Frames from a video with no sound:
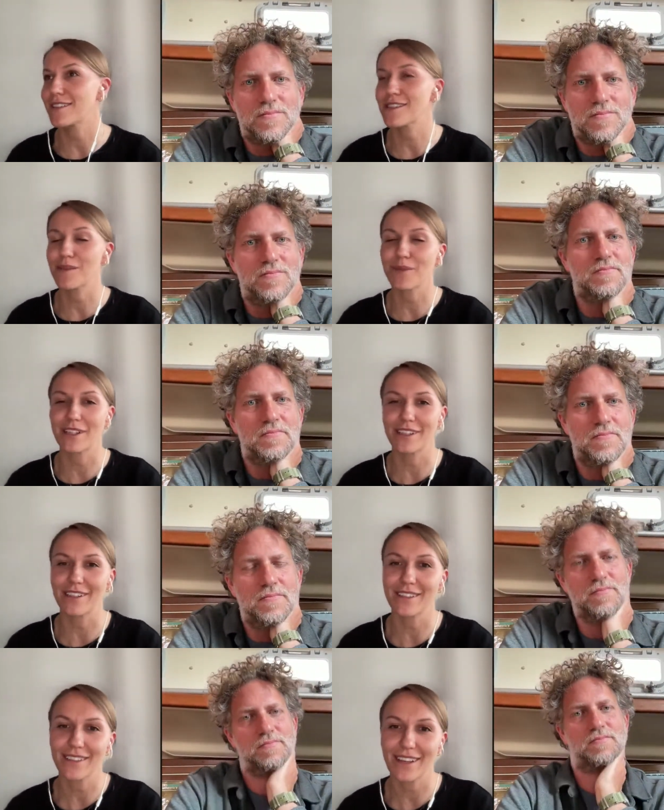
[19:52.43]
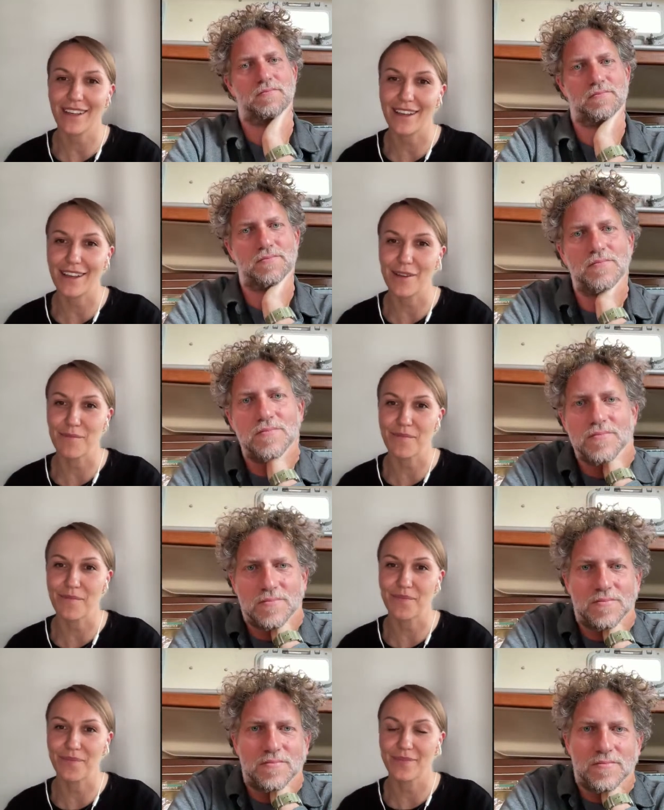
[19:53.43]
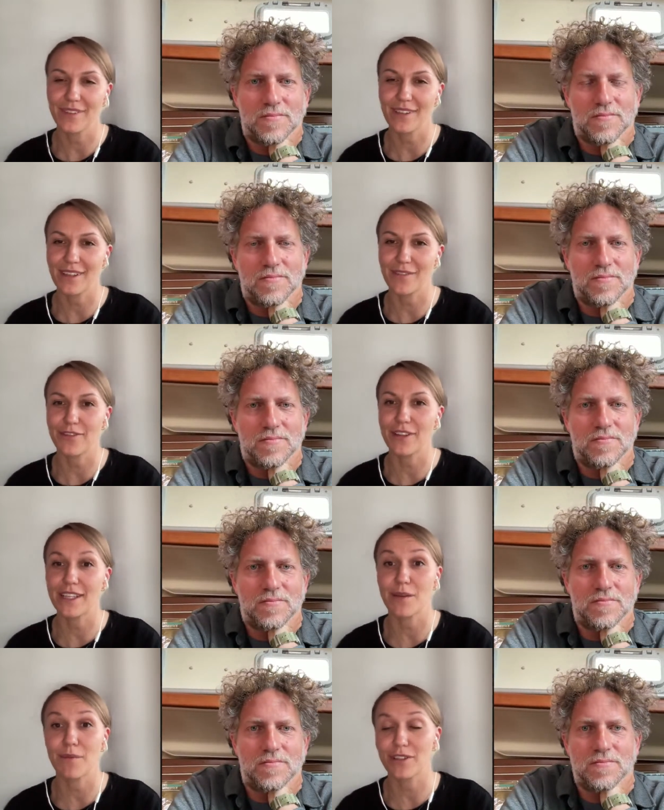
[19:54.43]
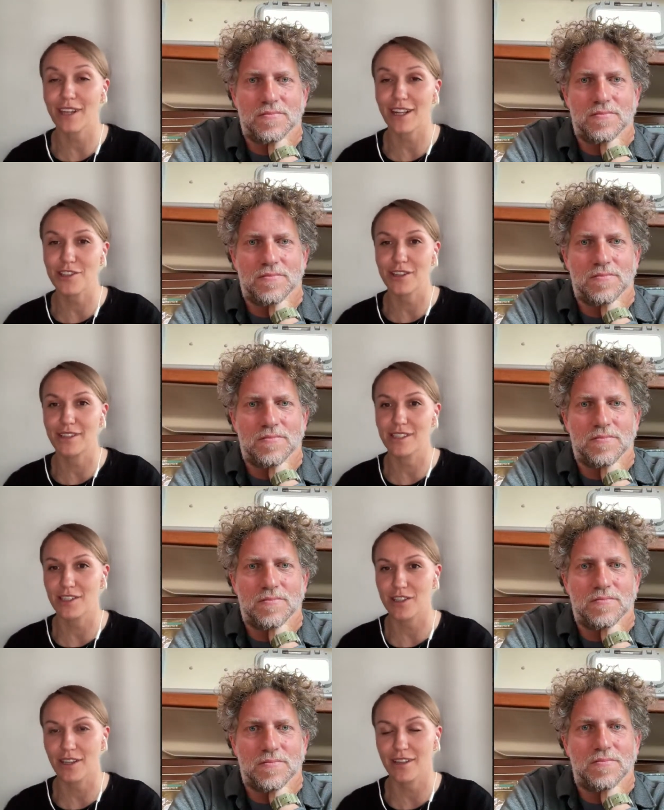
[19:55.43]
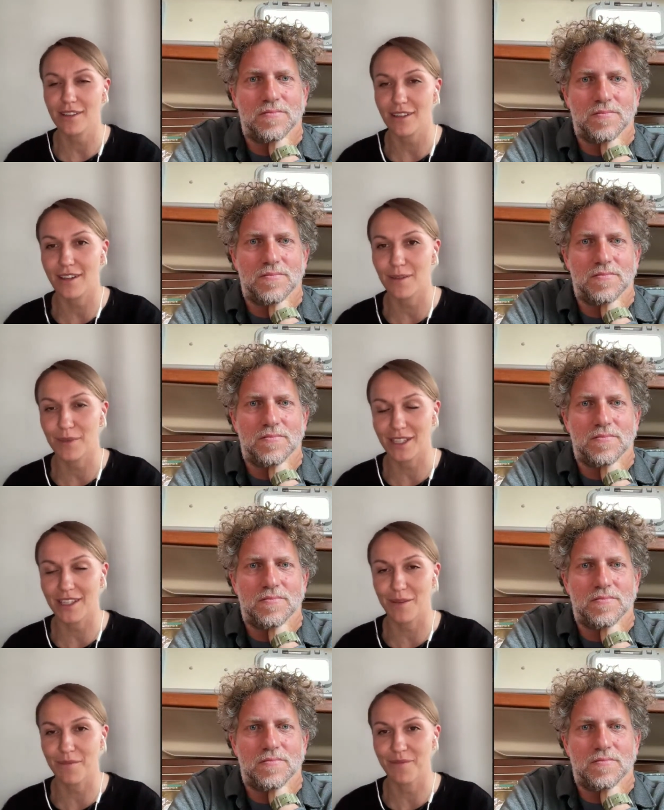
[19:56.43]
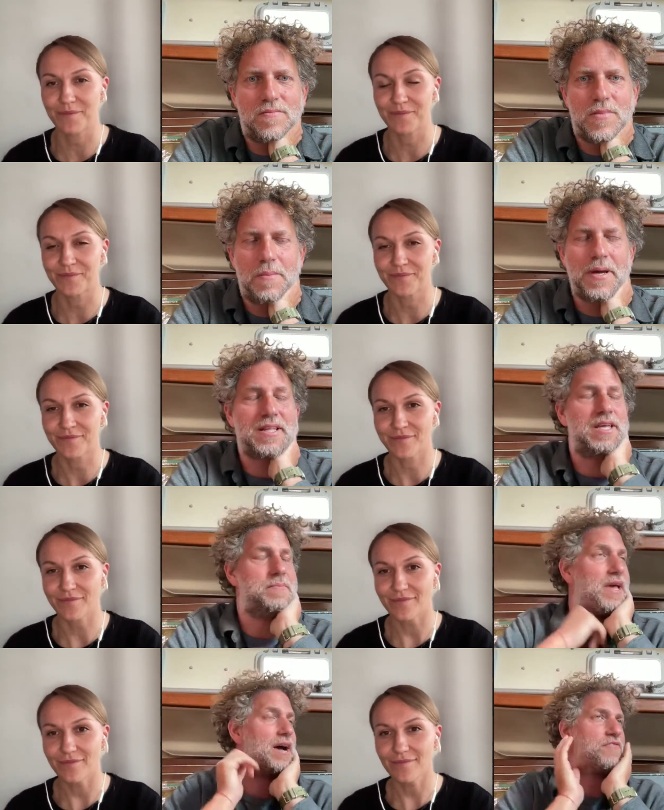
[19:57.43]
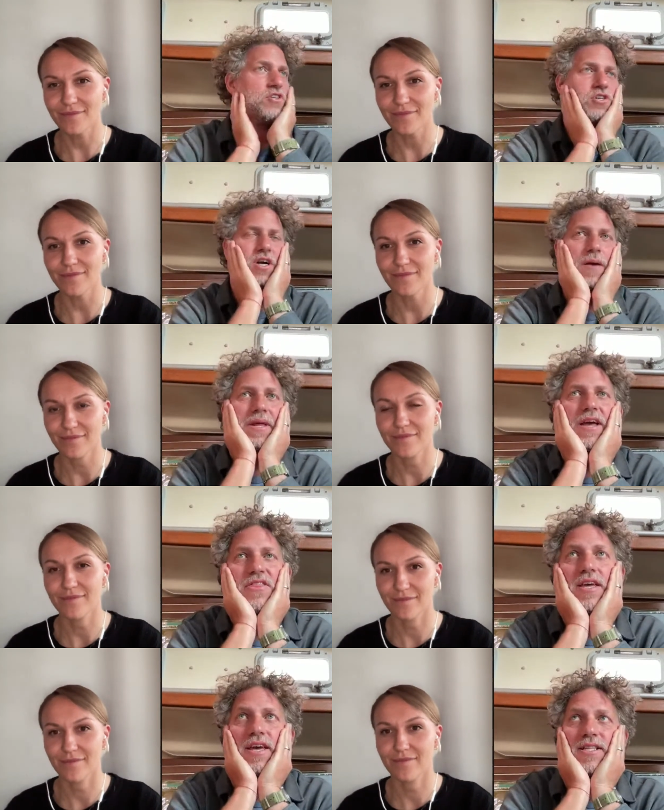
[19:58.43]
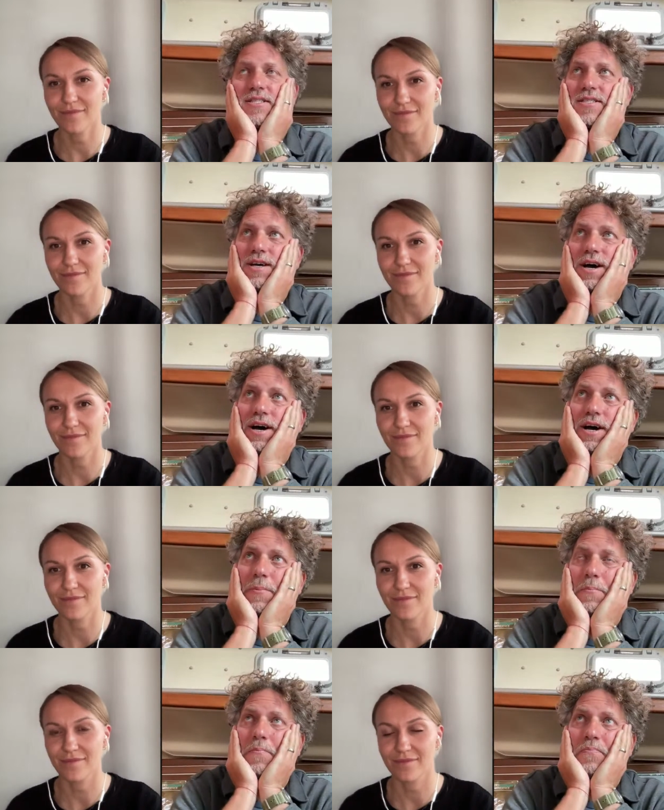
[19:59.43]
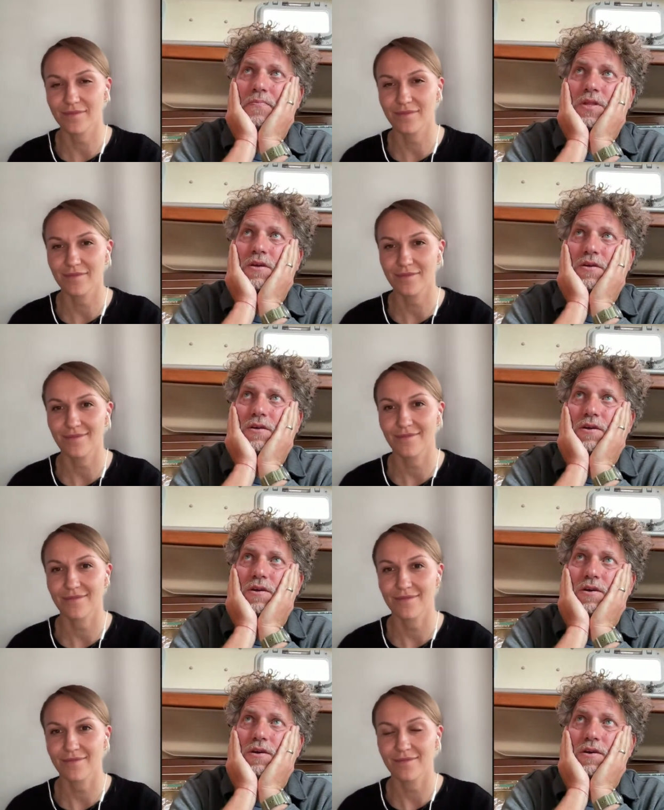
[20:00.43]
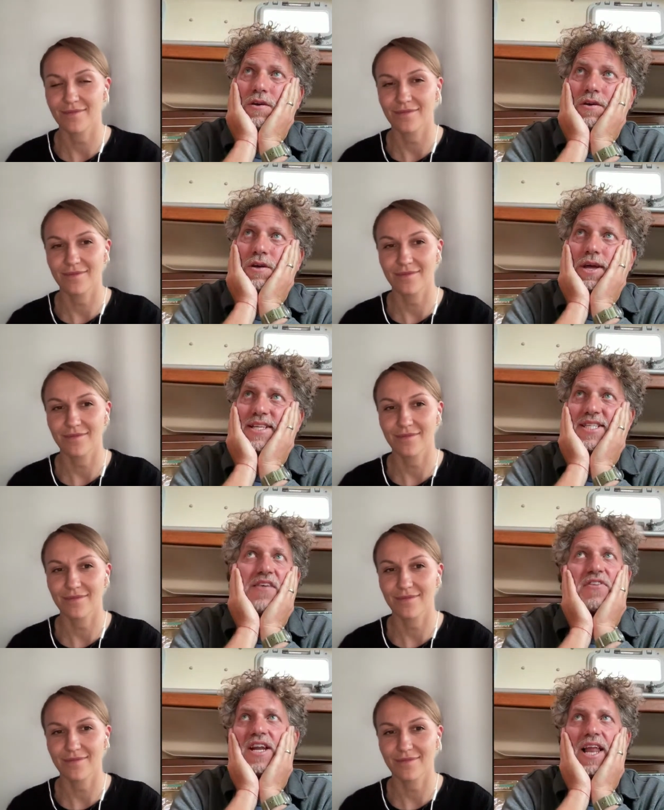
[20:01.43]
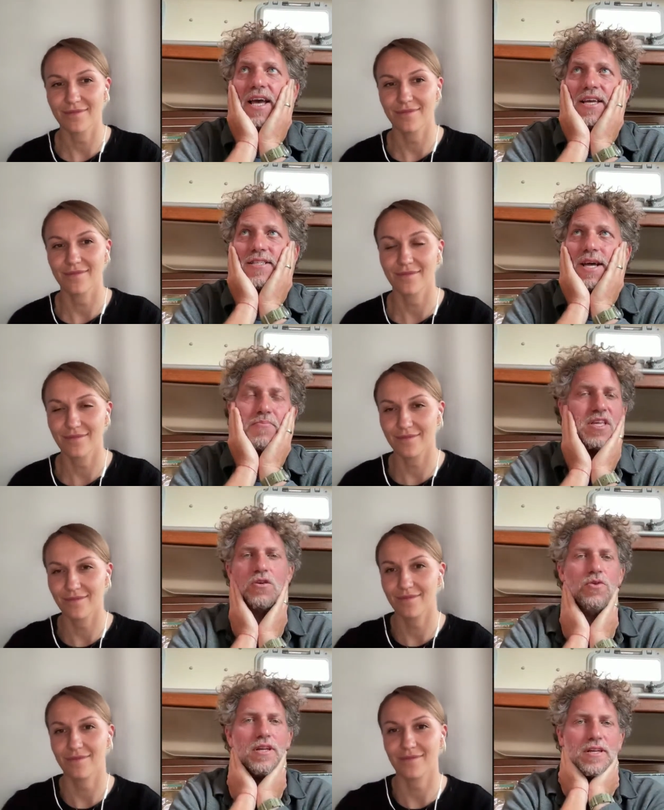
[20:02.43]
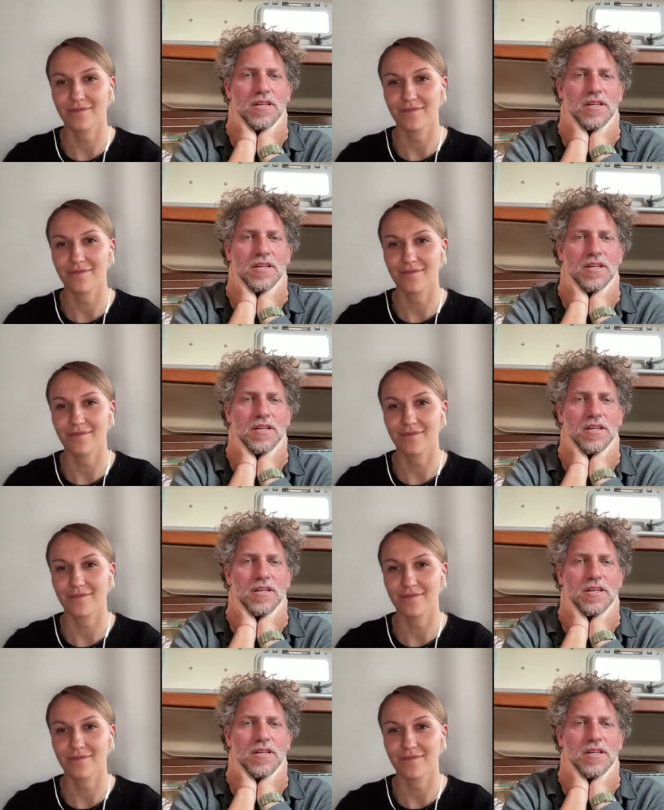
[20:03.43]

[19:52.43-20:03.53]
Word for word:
Speaker 1: similar um, uh, feeling about culture in such a uh, big team.
Speaker 2: A big team, yeah, for sure. I mean, I think it's um, it's definitely like something you